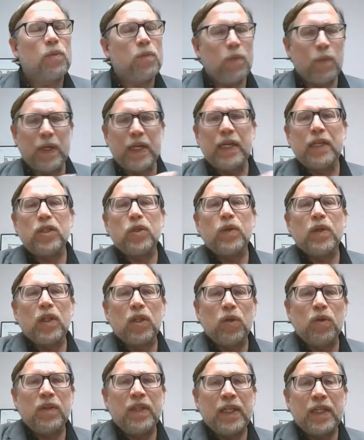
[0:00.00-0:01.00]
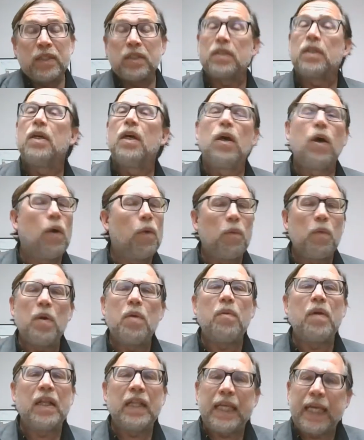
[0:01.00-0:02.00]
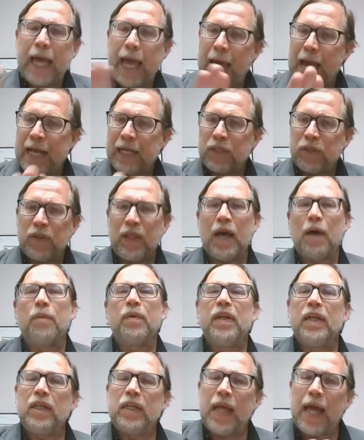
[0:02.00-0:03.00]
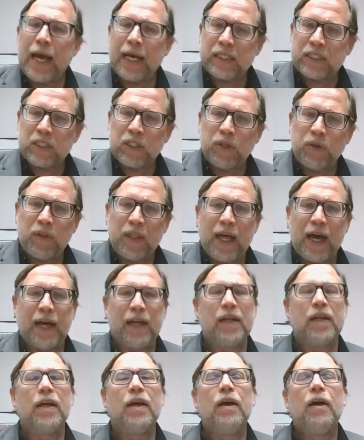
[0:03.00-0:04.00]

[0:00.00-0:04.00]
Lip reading: We need to include this. We really can't do that. We need to exclude that.